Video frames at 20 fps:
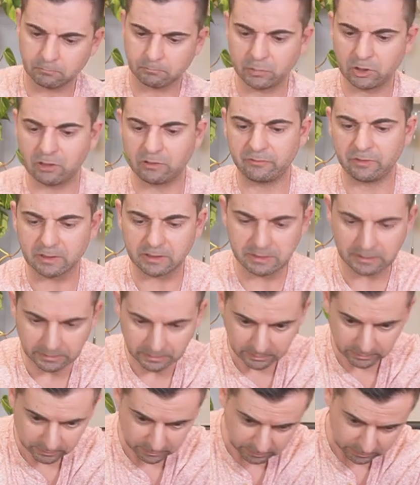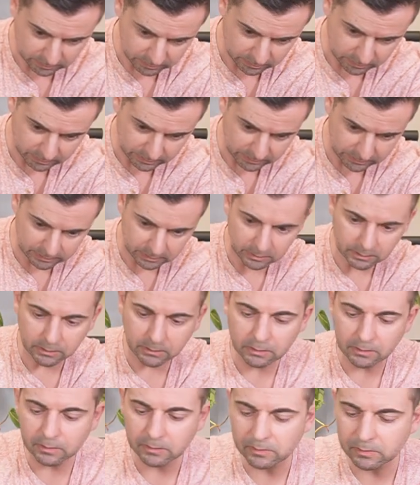Perfect. Yeah, that
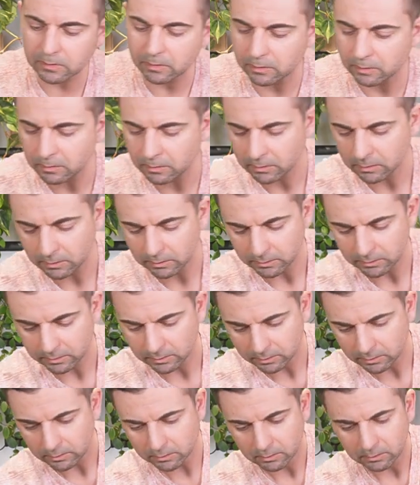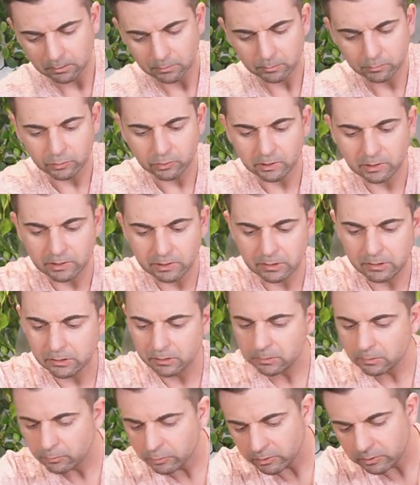is
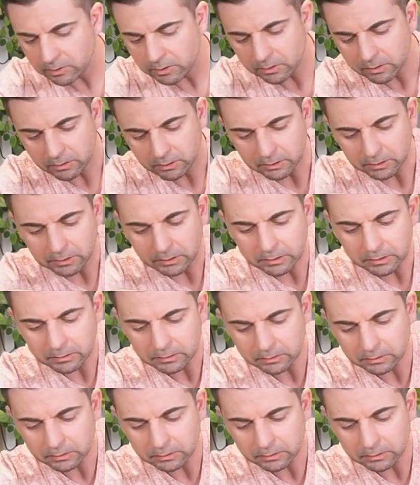pretty good.